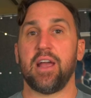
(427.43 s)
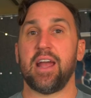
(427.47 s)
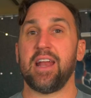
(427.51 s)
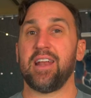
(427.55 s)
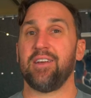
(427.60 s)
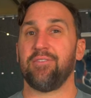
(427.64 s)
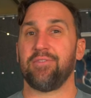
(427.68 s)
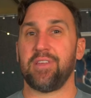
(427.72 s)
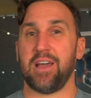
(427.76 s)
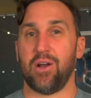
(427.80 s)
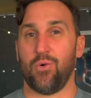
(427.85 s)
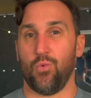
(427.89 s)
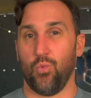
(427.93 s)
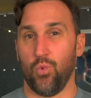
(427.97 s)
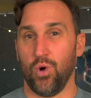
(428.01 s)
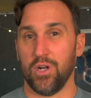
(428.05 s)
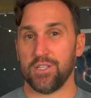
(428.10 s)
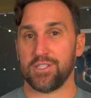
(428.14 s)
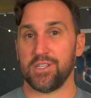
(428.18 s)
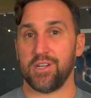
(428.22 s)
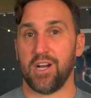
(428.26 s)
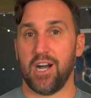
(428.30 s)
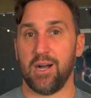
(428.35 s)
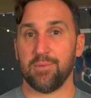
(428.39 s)
And if that
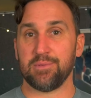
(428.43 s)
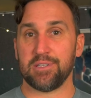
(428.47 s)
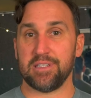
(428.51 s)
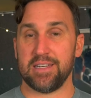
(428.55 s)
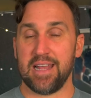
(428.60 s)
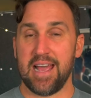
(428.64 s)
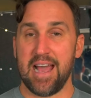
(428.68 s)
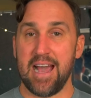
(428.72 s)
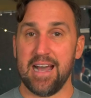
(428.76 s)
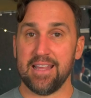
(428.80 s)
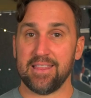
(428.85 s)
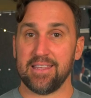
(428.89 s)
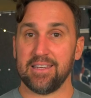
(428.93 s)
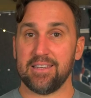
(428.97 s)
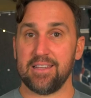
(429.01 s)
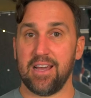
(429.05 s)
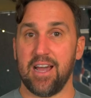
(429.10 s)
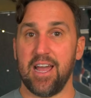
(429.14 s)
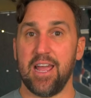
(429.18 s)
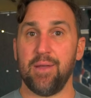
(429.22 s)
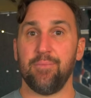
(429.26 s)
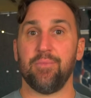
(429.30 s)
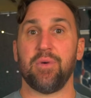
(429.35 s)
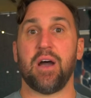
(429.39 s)
was an option at the
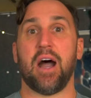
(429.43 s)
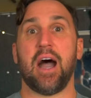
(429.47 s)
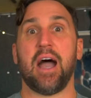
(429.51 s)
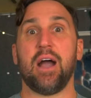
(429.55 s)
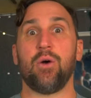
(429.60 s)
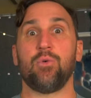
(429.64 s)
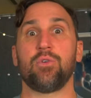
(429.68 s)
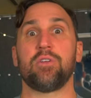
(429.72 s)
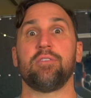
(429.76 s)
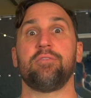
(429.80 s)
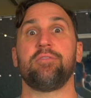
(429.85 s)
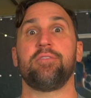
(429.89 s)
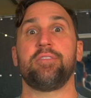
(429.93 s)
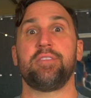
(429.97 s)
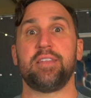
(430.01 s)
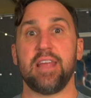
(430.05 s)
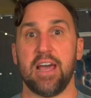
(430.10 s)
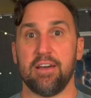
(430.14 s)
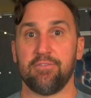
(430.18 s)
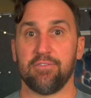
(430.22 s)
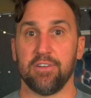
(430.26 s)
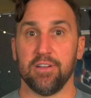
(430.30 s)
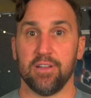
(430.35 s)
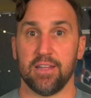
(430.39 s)
time, I would have
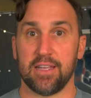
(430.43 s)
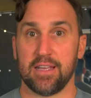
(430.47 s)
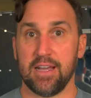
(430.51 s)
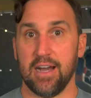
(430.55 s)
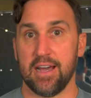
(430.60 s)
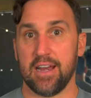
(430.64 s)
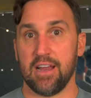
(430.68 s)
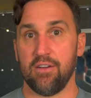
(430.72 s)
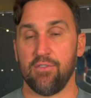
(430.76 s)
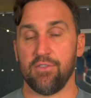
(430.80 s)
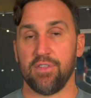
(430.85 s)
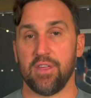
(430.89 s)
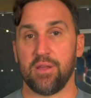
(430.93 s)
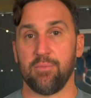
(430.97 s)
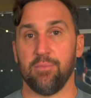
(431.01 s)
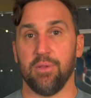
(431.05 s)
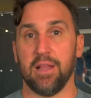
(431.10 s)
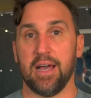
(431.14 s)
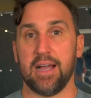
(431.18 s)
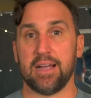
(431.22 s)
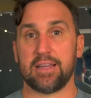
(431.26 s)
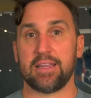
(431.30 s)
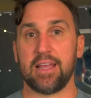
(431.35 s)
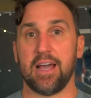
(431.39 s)
definitely got everything
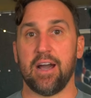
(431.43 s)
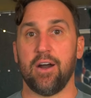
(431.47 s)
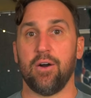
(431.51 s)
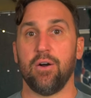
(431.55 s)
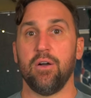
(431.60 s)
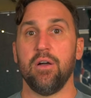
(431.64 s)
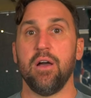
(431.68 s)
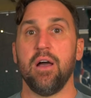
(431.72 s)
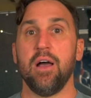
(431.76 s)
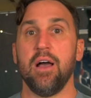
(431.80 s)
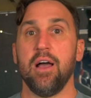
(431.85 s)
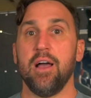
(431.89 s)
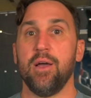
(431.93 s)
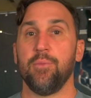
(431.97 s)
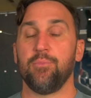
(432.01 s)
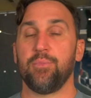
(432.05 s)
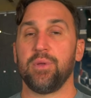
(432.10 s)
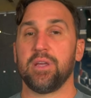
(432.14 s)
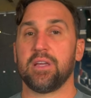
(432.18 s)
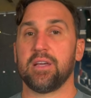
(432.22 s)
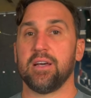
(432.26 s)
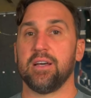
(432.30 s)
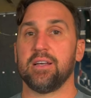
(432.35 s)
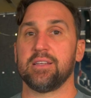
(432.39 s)
blacked out,
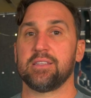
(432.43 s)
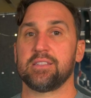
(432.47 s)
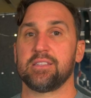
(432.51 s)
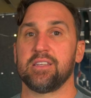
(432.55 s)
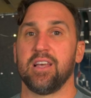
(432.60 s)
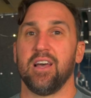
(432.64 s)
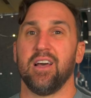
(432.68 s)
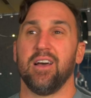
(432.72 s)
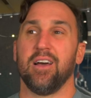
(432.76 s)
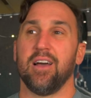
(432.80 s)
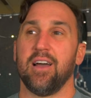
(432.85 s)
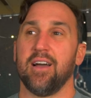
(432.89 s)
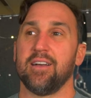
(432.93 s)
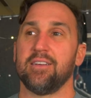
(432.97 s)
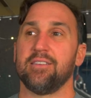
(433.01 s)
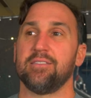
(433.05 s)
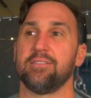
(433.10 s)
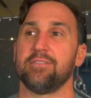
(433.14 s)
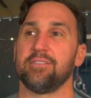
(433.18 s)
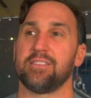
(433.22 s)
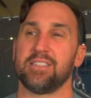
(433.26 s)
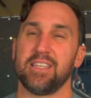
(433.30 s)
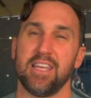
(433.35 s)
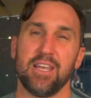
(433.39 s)
because
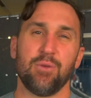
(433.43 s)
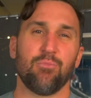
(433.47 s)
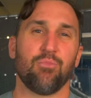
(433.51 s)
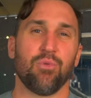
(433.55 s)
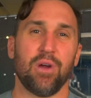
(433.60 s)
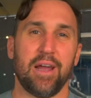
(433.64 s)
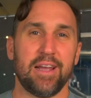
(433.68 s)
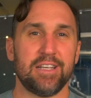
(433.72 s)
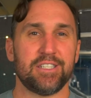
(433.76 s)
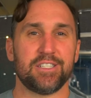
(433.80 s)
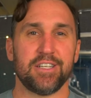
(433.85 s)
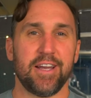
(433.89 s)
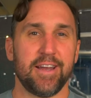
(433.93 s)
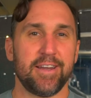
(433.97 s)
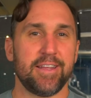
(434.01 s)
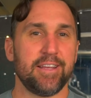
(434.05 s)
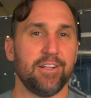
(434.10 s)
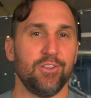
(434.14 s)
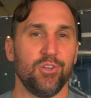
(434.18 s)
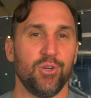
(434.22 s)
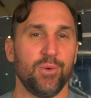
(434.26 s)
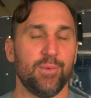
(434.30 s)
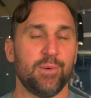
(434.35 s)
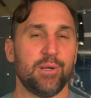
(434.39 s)
seeing bright, shiny
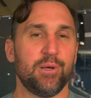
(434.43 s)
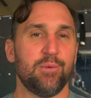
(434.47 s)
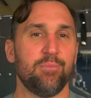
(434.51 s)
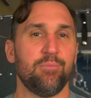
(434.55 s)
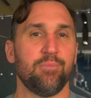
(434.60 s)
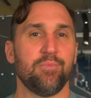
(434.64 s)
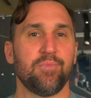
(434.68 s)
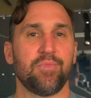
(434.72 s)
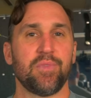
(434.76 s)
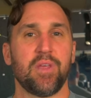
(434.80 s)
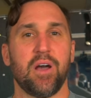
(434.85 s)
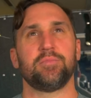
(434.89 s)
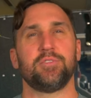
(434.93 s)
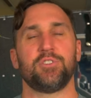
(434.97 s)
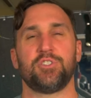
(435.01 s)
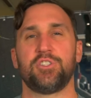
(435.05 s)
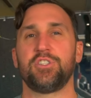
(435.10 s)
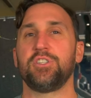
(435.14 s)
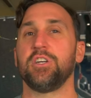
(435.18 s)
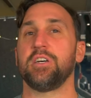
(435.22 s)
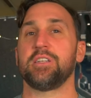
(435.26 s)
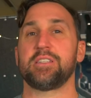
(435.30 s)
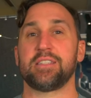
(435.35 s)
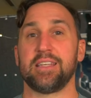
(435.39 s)
aluminum
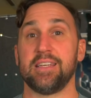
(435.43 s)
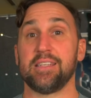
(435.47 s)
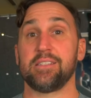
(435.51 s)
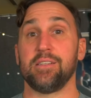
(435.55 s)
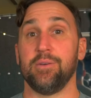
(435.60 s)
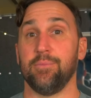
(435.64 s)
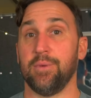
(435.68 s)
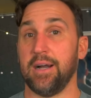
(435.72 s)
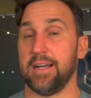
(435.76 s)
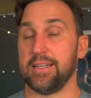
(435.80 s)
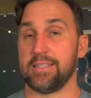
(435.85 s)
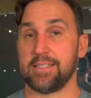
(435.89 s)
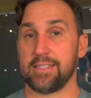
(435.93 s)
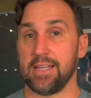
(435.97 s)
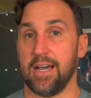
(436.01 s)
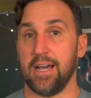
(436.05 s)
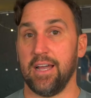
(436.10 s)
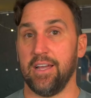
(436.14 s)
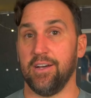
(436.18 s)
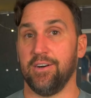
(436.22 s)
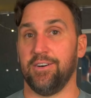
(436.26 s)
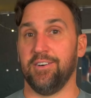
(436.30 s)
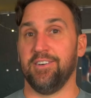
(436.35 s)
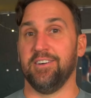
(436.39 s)
just isn't my
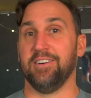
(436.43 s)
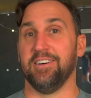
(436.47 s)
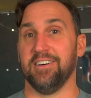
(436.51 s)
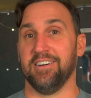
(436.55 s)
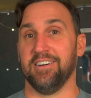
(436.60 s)
style.